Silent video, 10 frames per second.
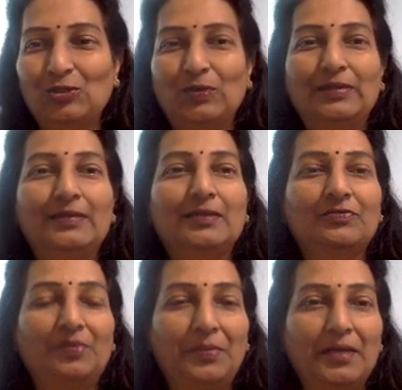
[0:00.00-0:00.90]
whether it's a
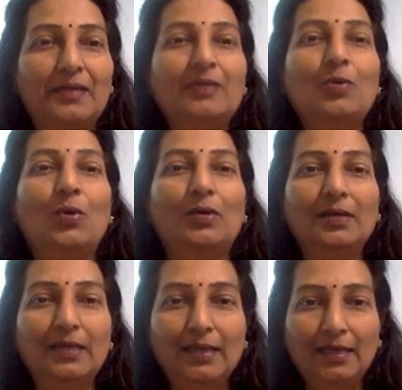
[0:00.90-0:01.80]
feminine or
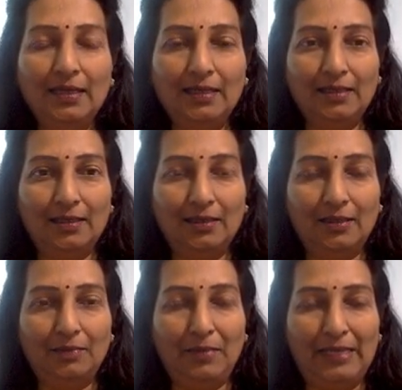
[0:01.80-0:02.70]

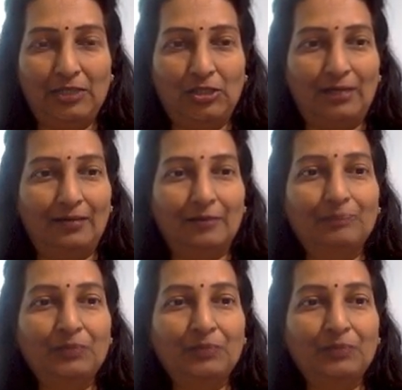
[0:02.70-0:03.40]
a male gender?